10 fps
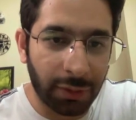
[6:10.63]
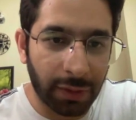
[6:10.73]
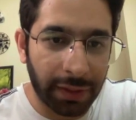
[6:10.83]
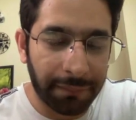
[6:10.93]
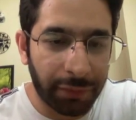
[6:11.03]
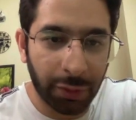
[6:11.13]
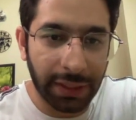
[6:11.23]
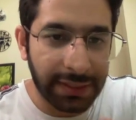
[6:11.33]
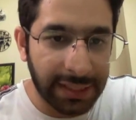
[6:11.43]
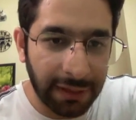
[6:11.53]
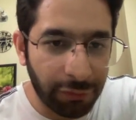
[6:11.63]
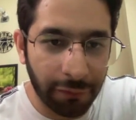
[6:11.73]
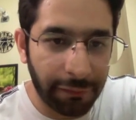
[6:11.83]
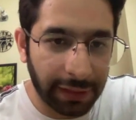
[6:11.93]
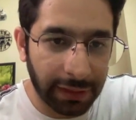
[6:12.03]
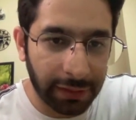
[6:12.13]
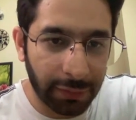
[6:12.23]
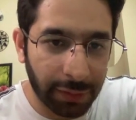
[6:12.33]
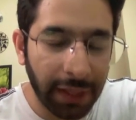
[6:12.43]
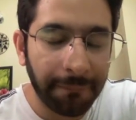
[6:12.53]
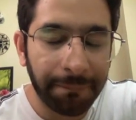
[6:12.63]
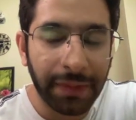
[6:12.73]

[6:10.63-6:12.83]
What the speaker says: role hai. You can save your wicket, okay?